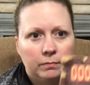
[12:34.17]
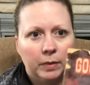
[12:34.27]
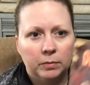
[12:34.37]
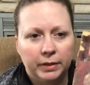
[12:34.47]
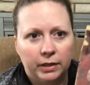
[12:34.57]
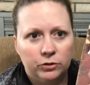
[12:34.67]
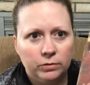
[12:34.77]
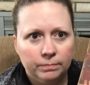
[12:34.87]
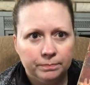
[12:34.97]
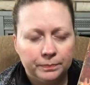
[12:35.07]
publication,
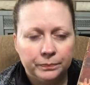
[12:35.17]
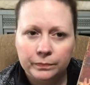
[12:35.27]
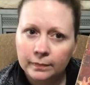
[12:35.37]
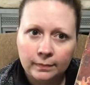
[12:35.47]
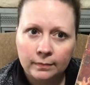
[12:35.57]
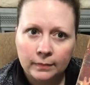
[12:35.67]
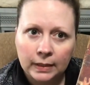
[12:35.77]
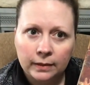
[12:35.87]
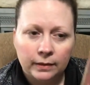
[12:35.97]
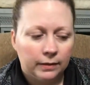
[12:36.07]

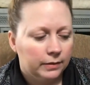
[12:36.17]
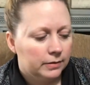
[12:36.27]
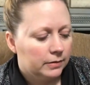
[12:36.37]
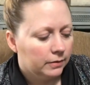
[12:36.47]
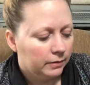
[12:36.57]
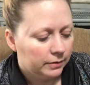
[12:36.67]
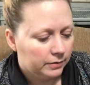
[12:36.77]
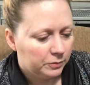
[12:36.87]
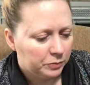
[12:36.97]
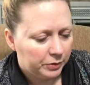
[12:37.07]
and it still
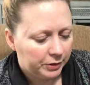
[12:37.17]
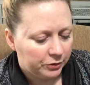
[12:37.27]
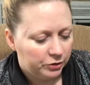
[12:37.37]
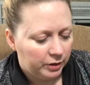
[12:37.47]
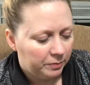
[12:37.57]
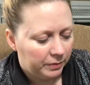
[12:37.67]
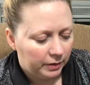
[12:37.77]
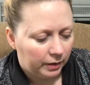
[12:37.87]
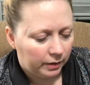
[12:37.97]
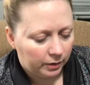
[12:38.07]
is in pretty good shape.
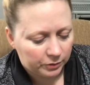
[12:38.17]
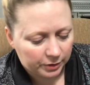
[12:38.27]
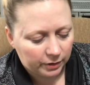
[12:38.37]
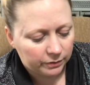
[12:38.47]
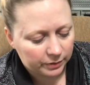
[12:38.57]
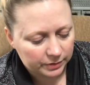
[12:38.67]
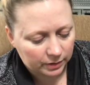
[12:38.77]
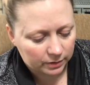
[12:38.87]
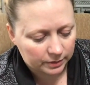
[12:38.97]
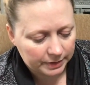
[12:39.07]
The outer cover is a
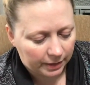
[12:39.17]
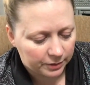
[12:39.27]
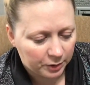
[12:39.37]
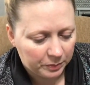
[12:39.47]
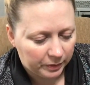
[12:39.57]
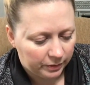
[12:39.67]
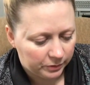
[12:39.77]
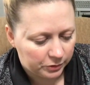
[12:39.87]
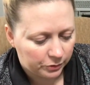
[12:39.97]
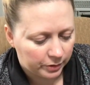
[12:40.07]
little tattered, but the
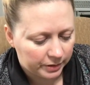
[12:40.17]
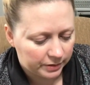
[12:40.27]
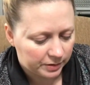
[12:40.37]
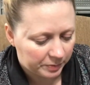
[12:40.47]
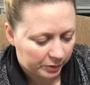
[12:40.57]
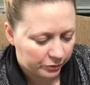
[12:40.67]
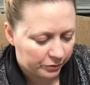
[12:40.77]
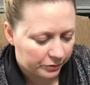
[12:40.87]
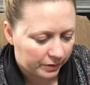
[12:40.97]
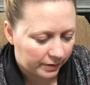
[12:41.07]
stories and the
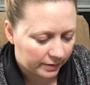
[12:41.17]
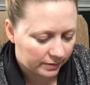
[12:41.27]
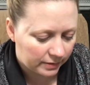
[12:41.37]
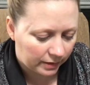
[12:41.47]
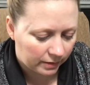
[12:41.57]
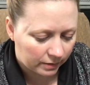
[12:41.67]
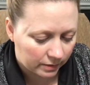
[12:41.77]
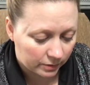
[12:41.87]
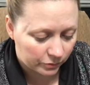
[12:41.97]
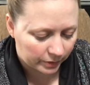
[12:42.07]
pictures on the inside
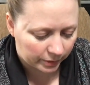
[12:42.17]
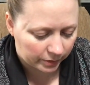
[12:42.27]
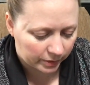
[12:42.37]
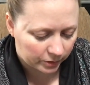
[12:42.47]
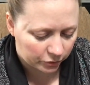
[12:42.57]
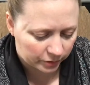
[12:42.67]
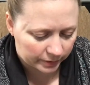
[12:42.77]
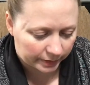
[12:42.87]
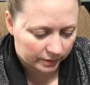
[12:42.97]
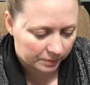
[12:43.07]
are in really good condition.
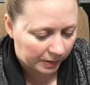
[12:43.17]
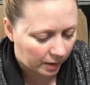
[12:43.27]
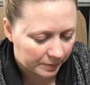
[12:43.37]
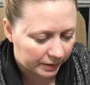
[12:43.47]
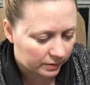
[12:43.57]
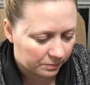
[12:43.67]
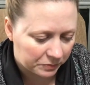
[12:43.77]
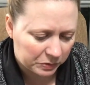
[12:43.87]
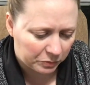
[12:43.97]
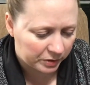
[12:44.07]
It's got some comics
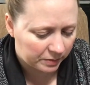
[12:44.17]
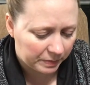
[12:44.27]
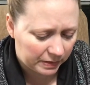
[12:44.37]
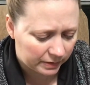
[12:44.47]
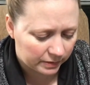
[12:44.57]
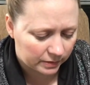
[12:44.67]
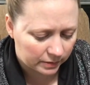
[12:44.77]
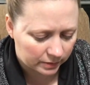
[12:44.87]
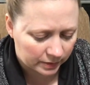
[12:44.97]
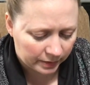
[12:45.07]
and some recipes,
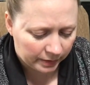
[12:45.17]
and